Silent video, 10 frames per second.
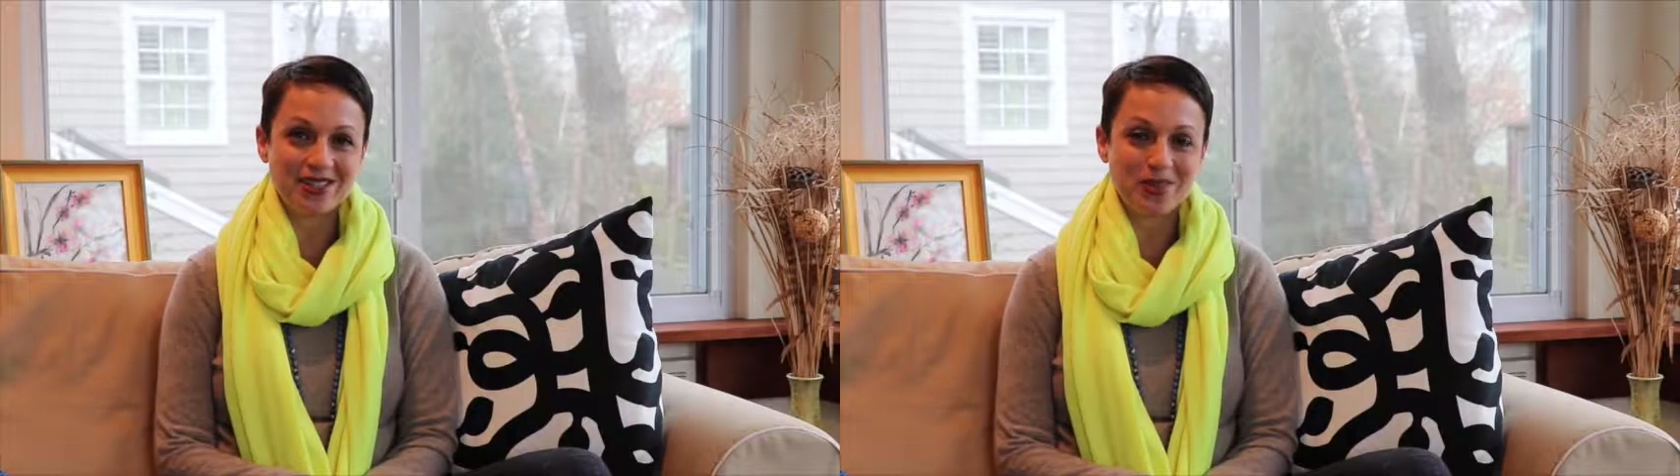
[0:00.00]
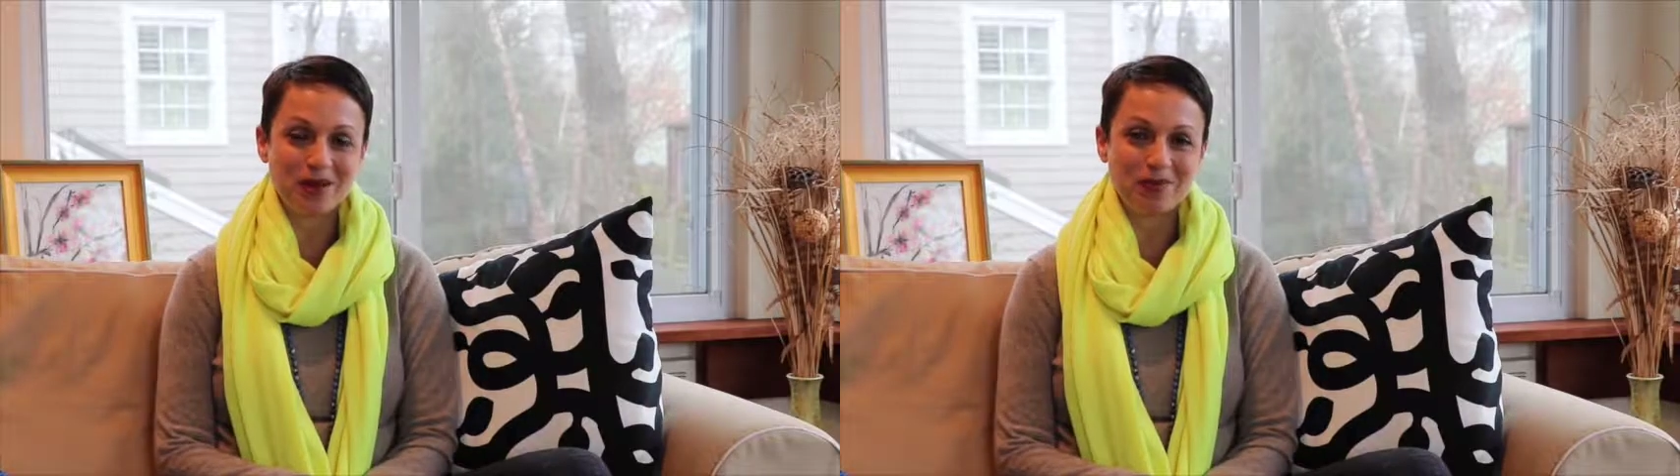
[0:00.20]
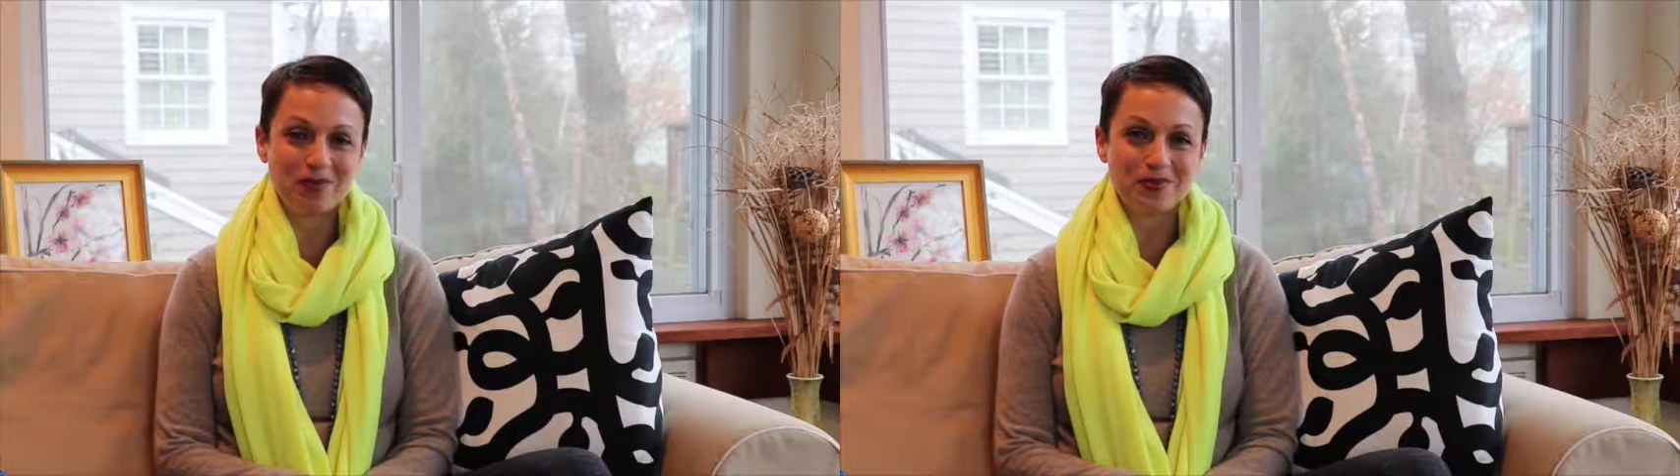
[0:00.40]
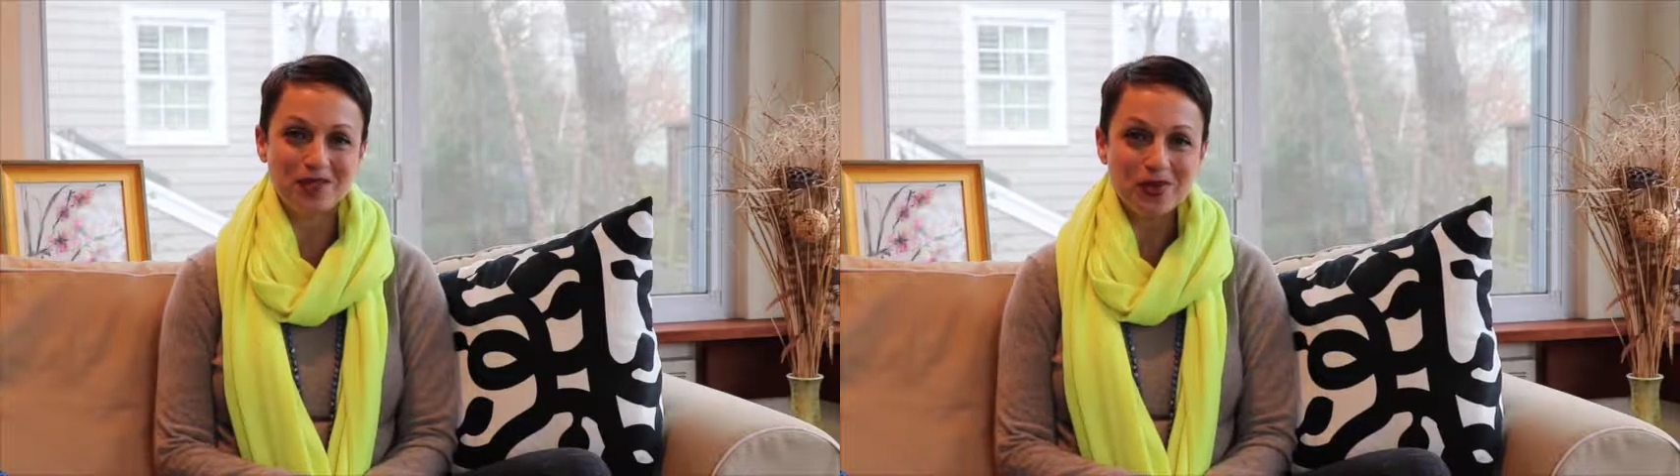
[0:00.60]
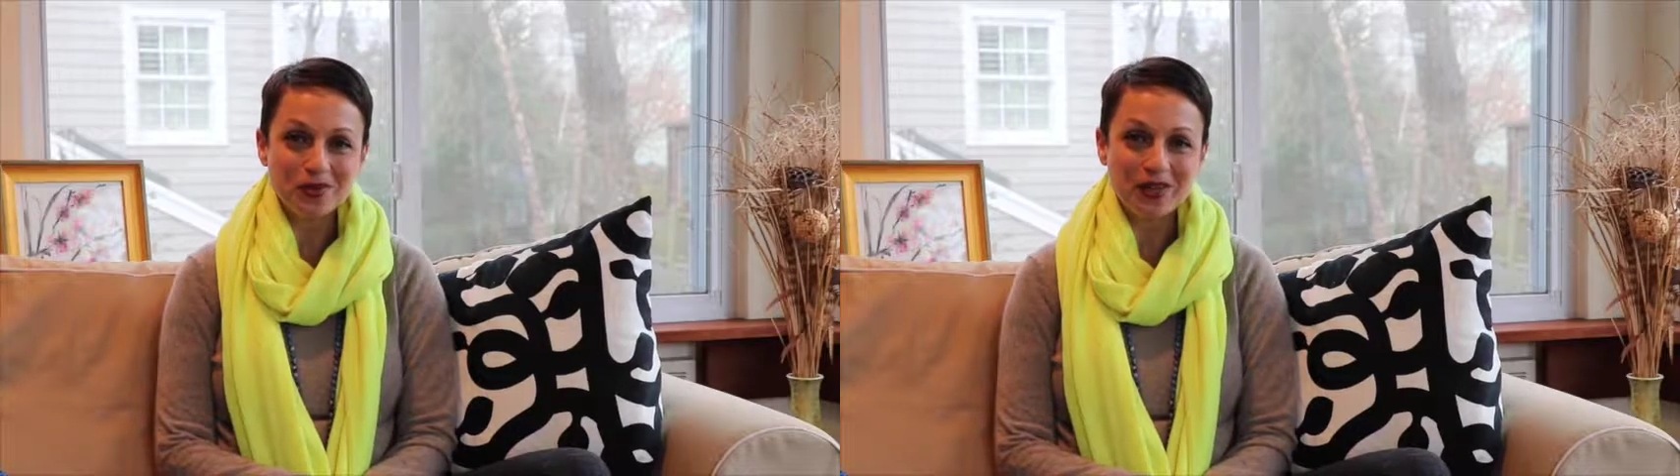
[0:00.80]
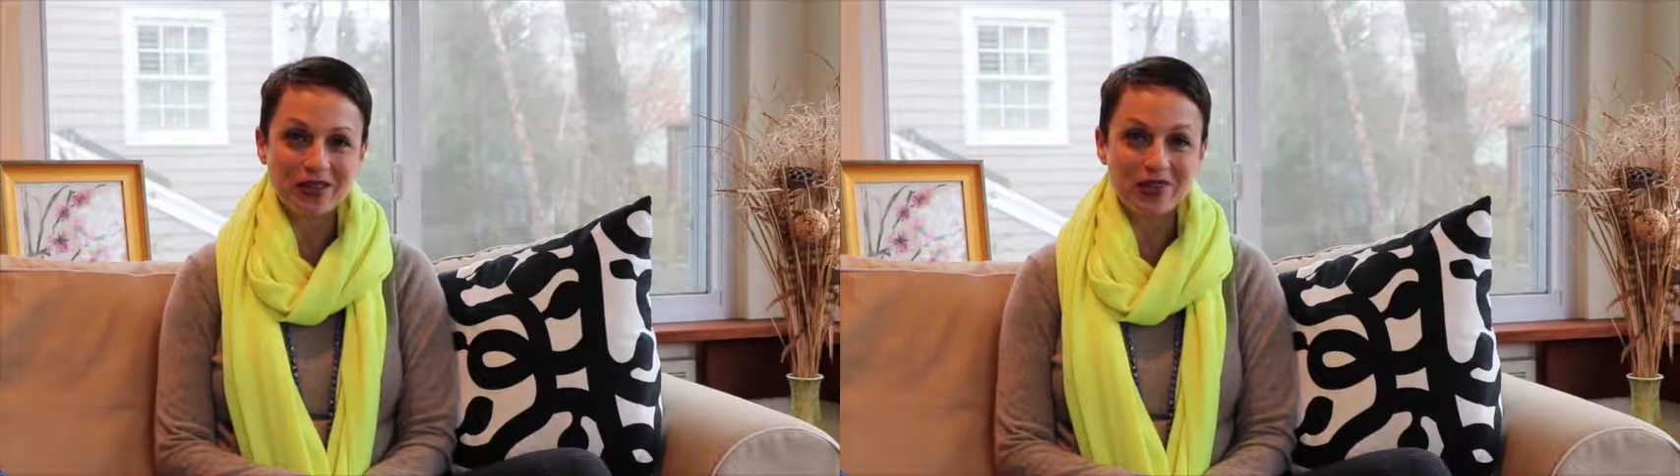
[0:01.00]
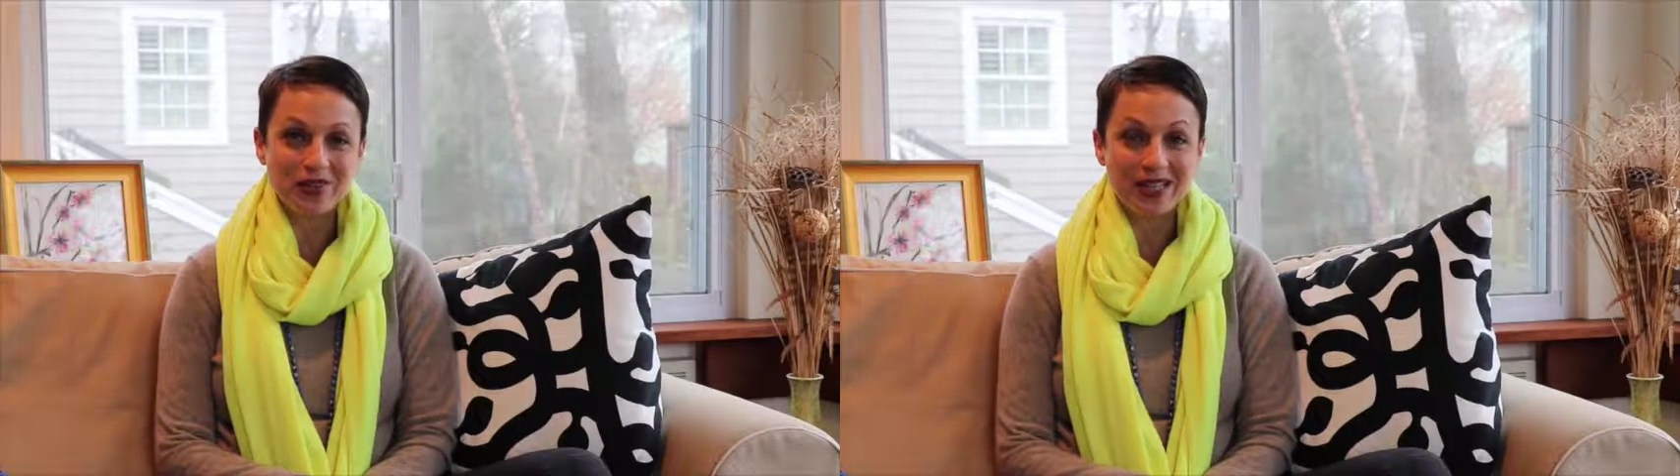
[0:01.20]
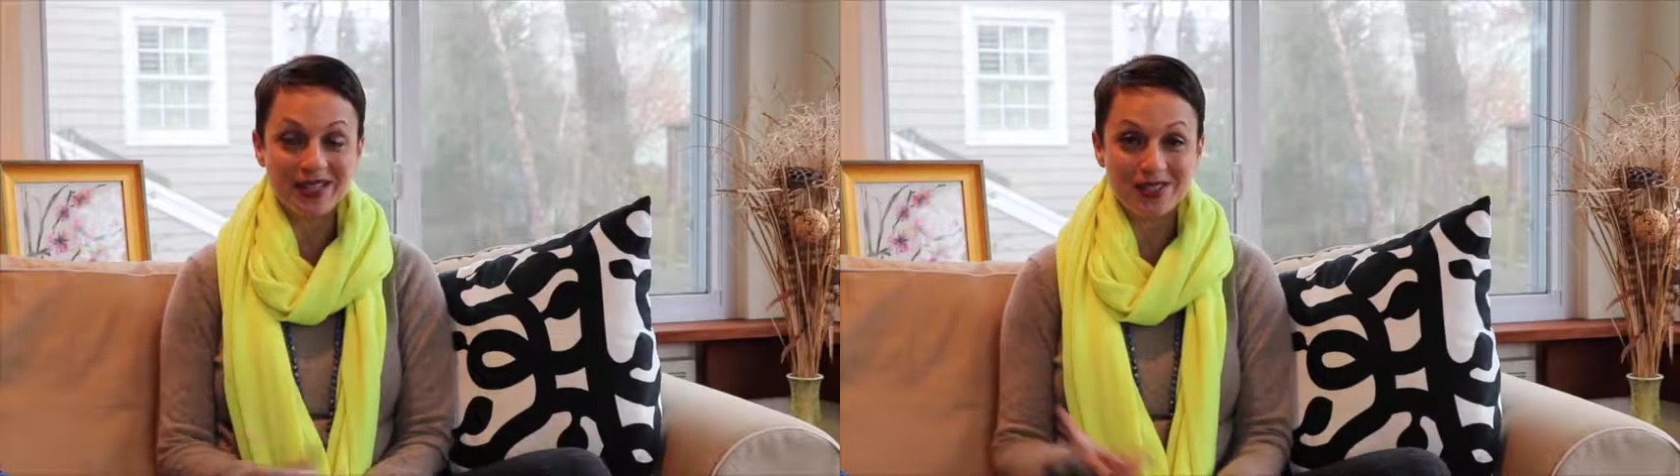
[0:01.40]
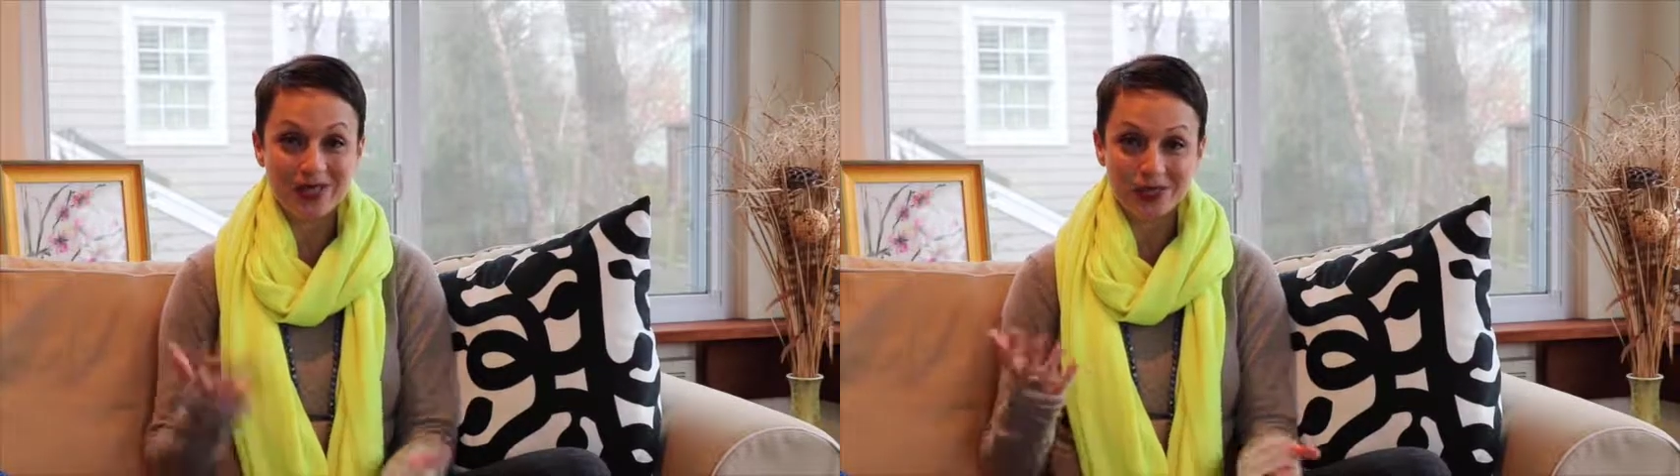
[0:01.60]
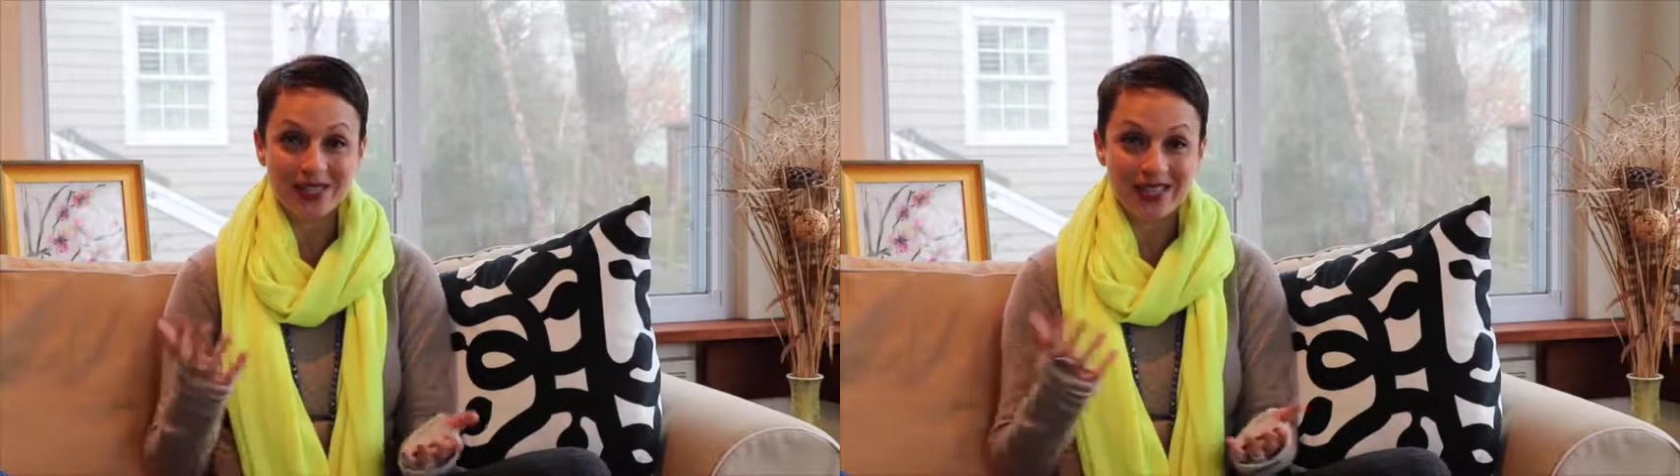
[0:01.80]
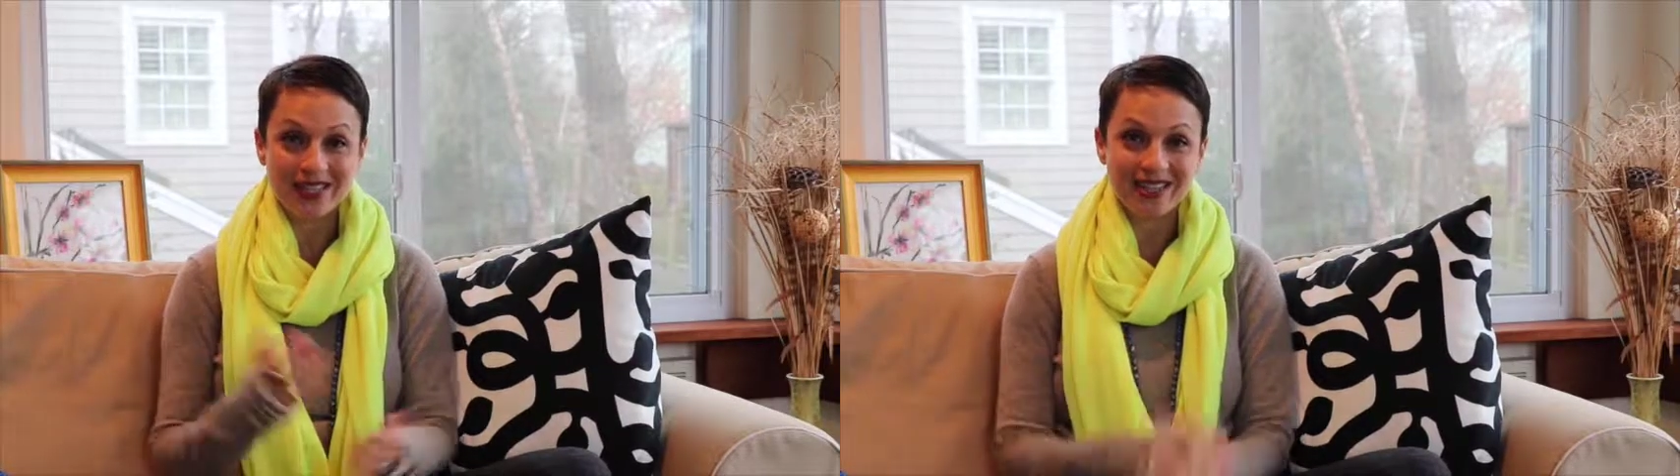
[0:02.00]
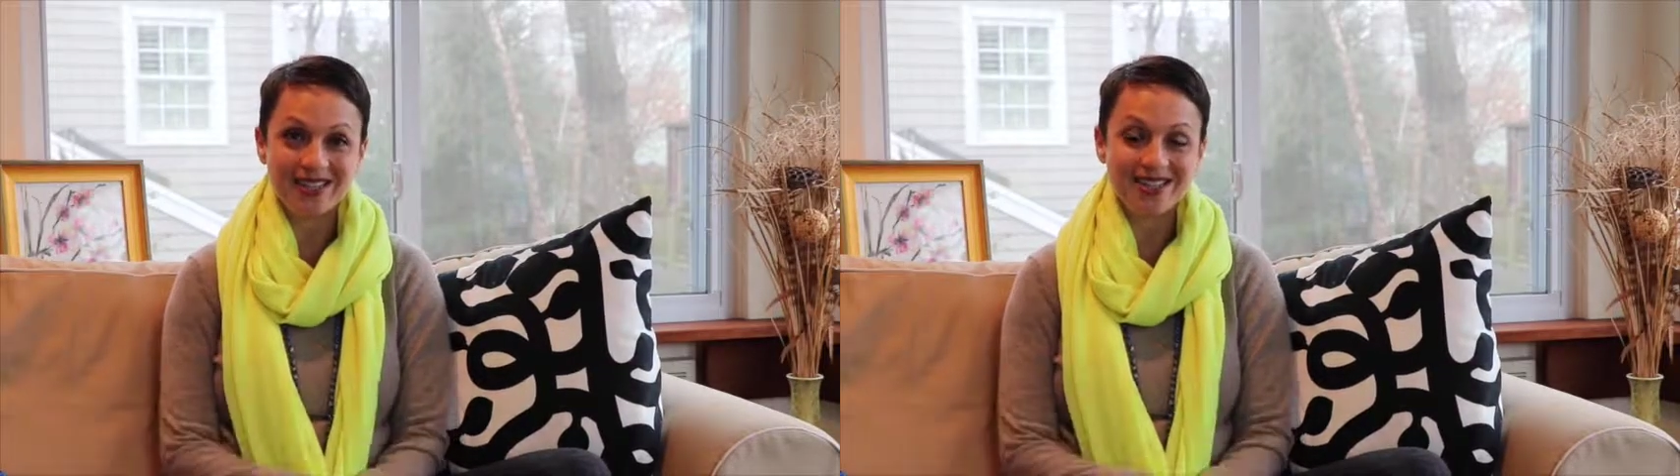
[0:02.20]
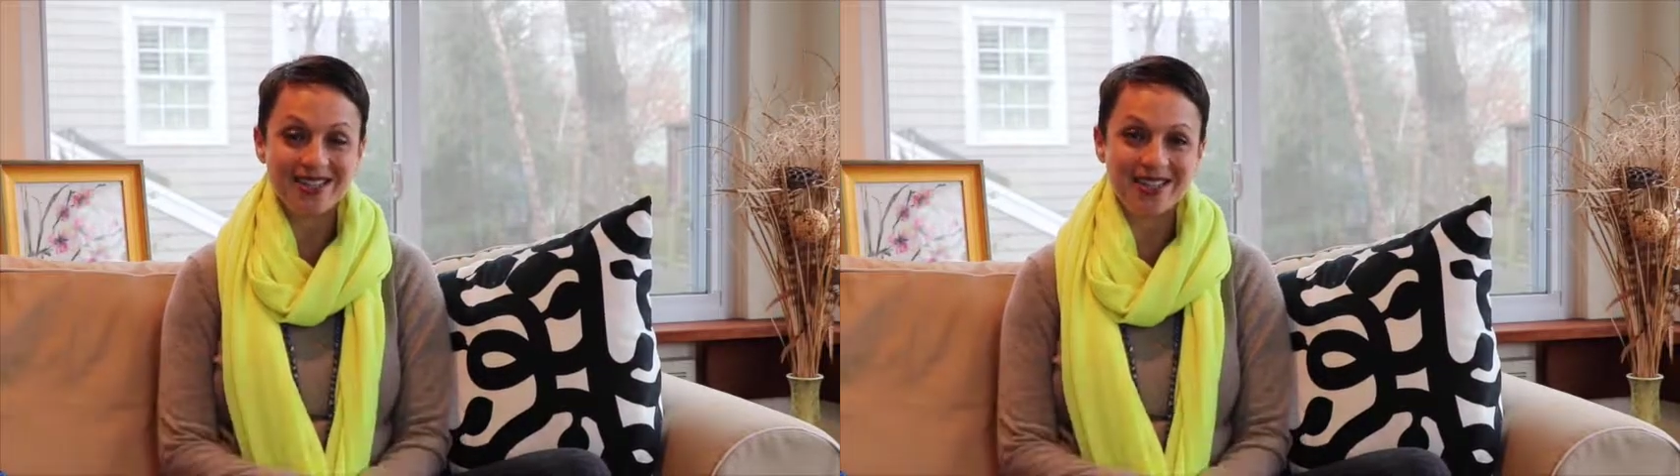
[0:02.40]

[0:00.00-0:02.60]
So I'm so grateful and so excited